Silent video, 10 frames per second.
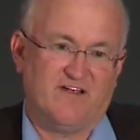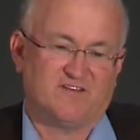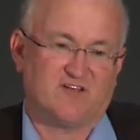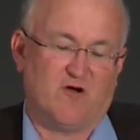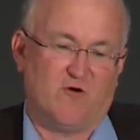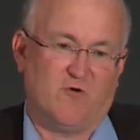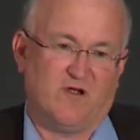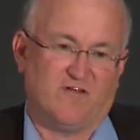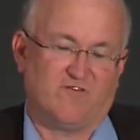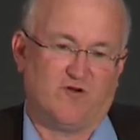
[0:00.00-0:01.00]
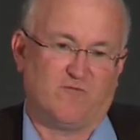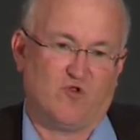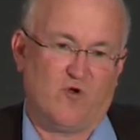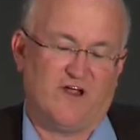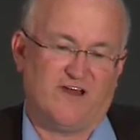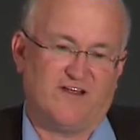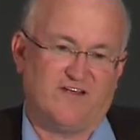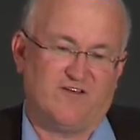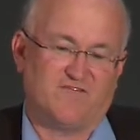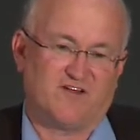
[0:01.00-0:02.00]
So if you're employed,
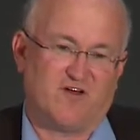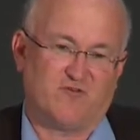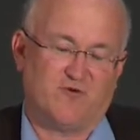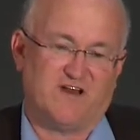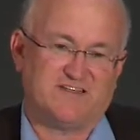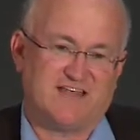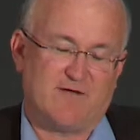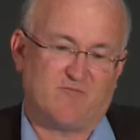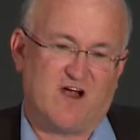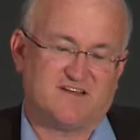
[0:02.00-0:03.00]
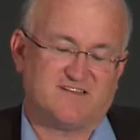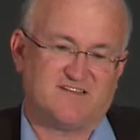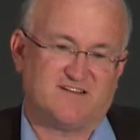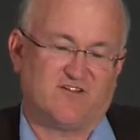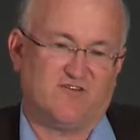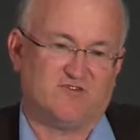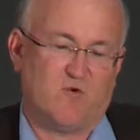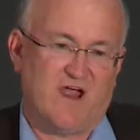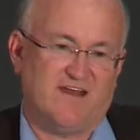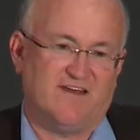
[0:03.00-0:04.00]
you have to go through an exam process, includes
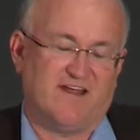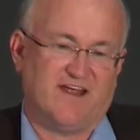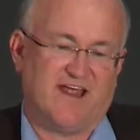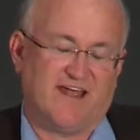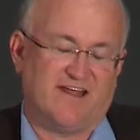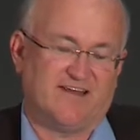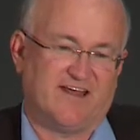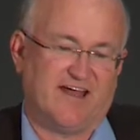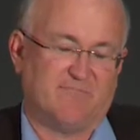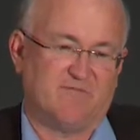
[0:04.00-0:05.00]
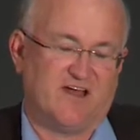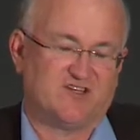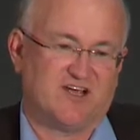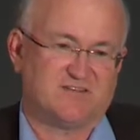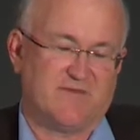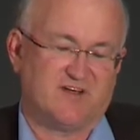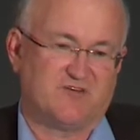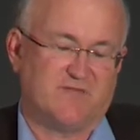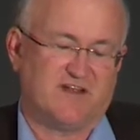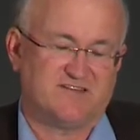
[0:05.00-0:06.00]
weight and um, a chest
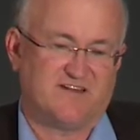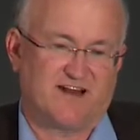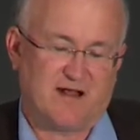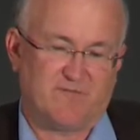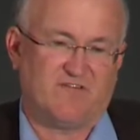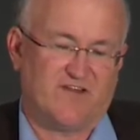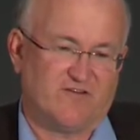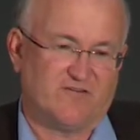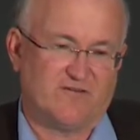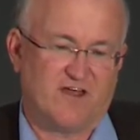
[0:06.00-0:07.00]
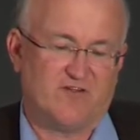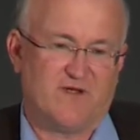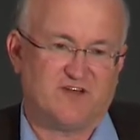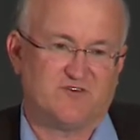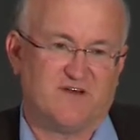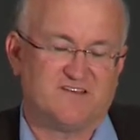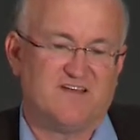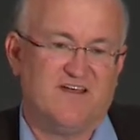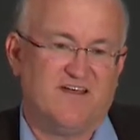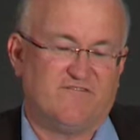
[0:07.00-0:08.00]
measurement and a couple of other, other measurements.
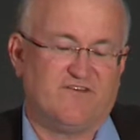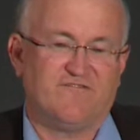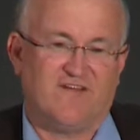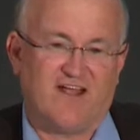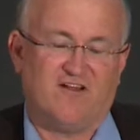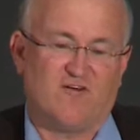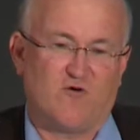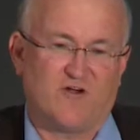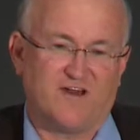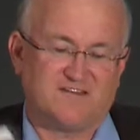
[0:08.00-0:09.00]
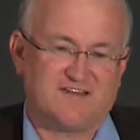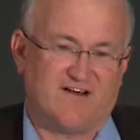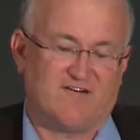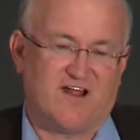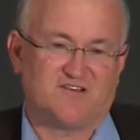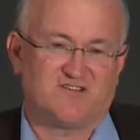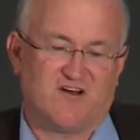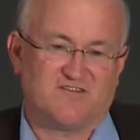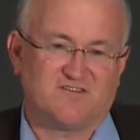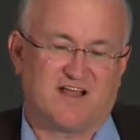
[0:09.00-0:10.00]
If you fail according to standardized
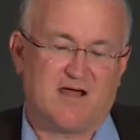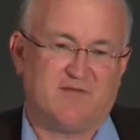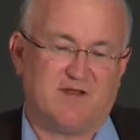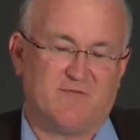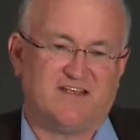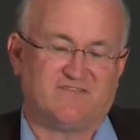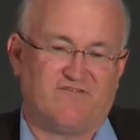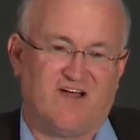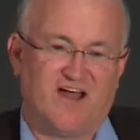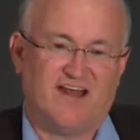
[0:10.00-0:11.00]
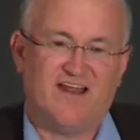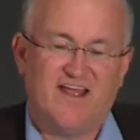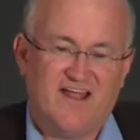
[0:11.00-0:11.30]
charts, the company pays a fine